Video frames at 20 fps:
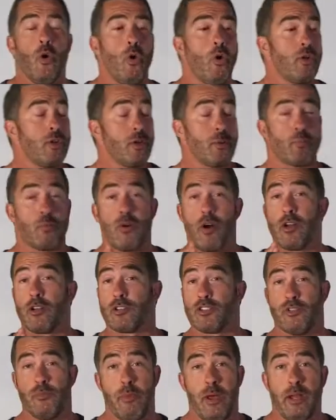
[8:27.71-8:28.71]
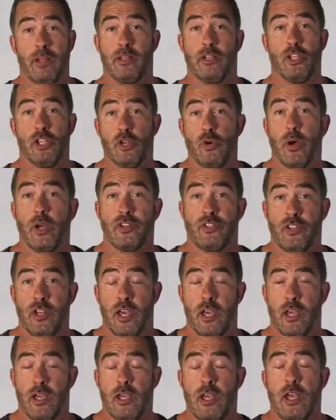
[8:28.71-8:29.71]
All their products are made in the
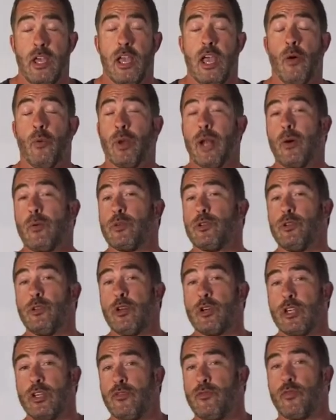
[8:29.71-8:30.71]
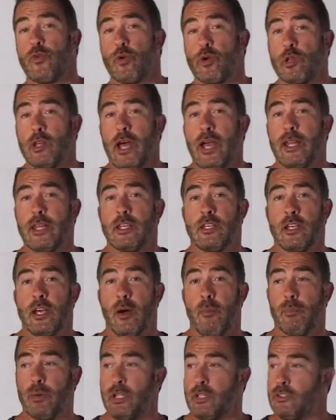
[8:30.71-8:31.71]
USA. And when I was looking for a lighting
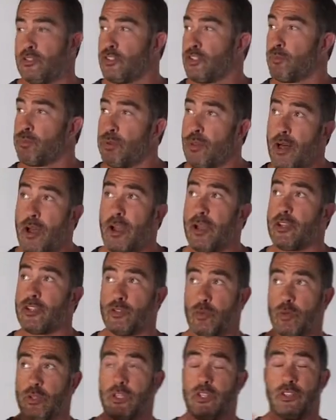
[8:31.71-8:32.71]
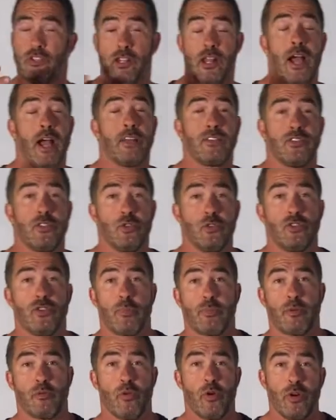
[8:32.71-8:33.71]
company to supply us with these lights and do
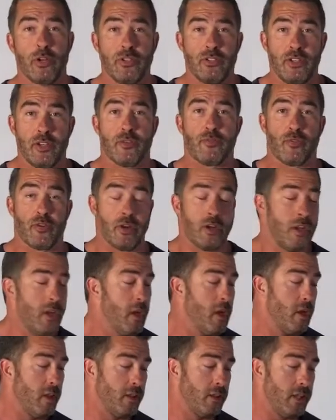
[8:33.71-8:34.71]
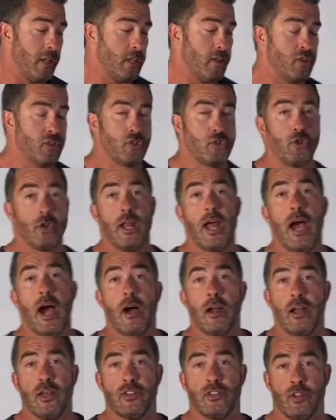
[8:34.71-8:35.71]
something really different, they stood
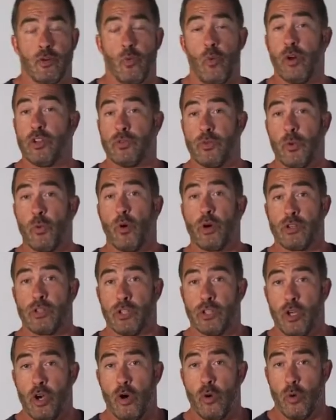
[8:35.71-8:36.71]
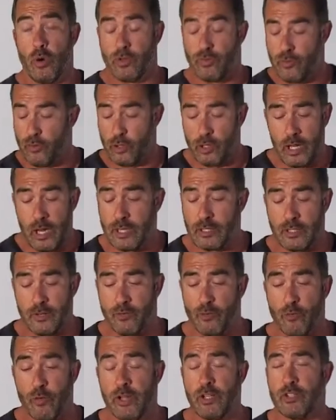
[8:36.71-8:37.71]
out as the ones we wanted to go with for a lot of
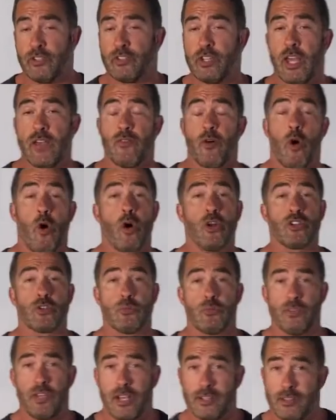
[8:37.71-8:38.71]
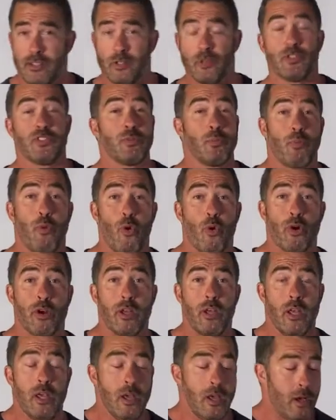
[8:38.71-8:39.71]
different reasons. They have awesome technical
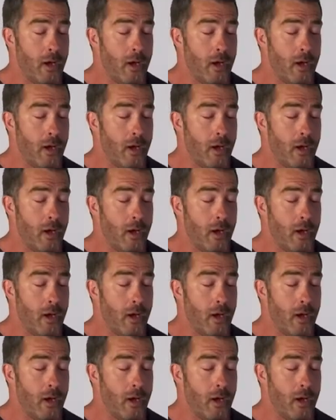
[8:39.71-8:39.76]
support.